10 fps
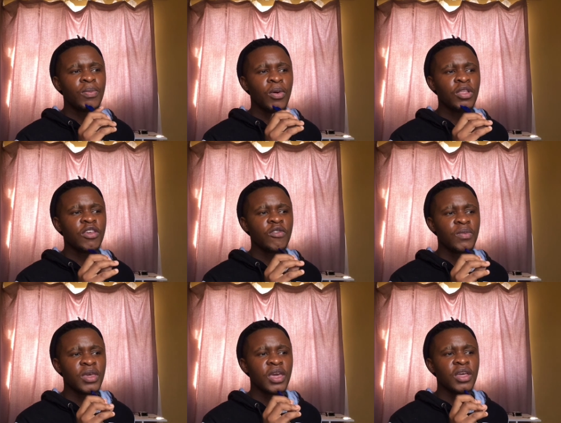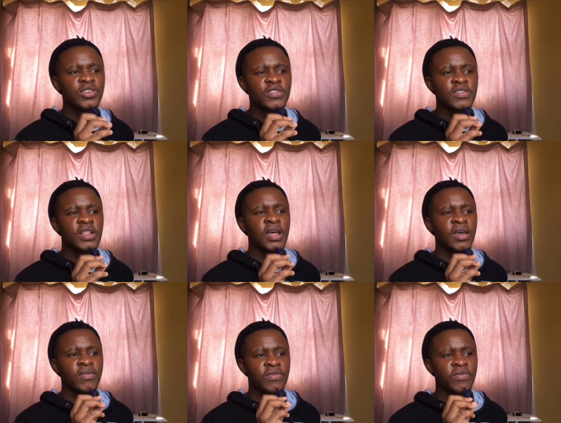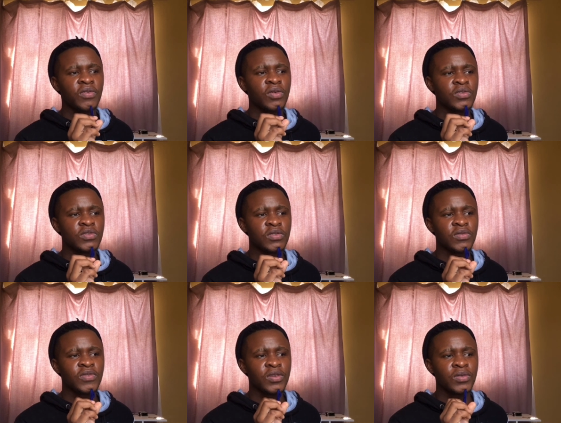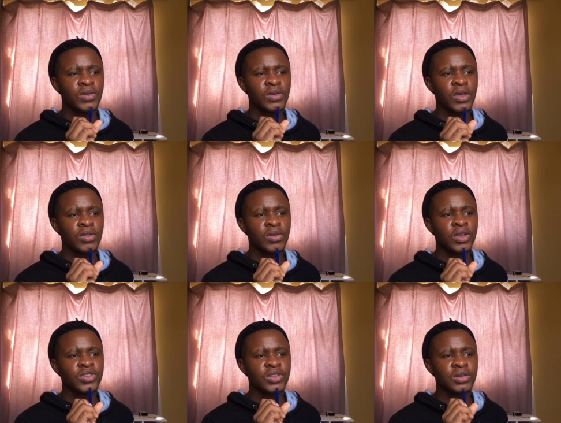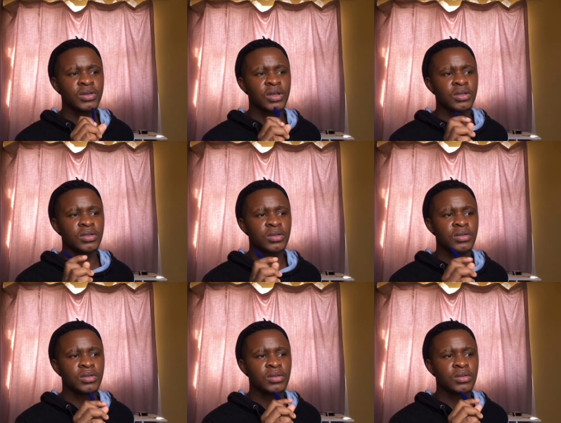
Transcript: book gave me H's life, also very educational and